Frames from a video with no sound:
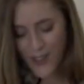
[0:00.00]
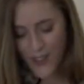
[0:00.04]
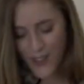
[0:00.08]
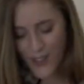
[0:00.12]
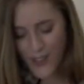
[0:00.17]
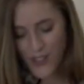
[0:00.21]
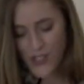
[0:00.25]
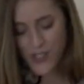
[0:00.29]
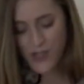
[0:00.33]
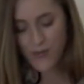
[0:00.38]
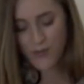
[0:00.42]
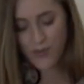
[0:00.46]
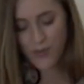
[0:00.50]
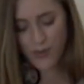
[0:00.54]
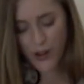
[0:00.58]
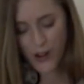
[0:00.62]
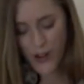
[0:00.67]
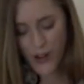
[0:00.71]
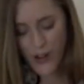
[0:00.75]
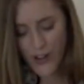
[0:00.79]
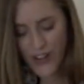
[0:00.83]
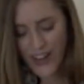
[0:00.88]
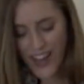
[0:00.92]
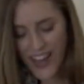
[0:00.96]
urge to
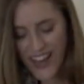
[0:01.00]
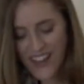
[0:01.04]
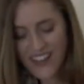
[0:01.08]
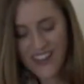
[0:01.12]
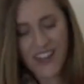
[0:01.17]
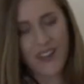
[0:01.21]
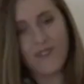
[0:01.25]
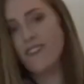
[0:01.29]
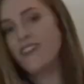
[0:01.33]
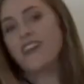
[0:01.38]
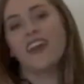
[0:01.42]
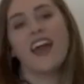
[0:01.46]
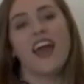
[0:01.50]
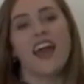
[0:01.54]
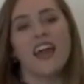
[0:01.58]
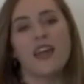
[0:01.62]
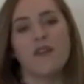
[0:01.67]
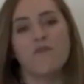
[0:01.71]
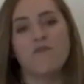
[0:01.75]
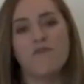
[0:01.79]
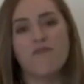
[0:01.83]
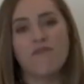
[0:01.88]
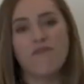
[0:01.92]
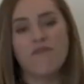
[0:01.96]
procreate never
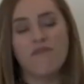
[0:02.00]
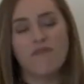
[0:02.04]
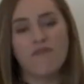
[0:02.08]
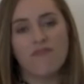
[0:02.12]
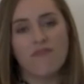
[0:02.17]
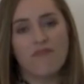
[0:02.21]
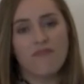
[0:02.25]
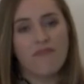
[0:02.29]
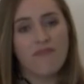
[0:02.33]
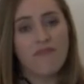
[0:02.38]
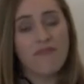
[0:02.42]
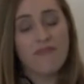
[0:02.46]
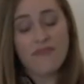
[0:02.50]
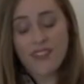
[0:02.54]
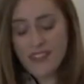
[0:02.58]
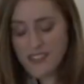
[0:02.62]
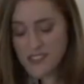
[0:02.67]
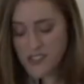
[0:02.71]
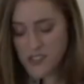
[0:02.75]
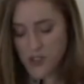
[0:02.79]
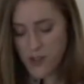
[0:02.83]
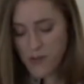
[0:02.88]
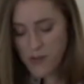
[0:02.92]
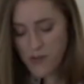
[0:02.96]
came,
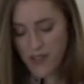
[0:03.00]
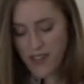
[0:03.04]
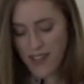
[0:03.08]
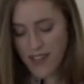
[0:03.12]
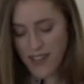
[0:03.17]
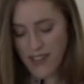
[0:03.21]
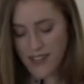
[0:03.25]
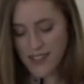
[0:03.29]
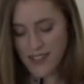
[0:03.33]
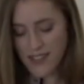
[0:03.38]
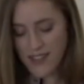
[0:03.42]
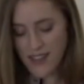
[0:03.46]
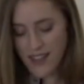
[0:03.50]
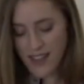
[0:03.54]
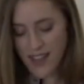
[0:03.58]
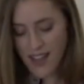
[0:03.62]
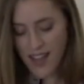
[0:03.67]
then so be it.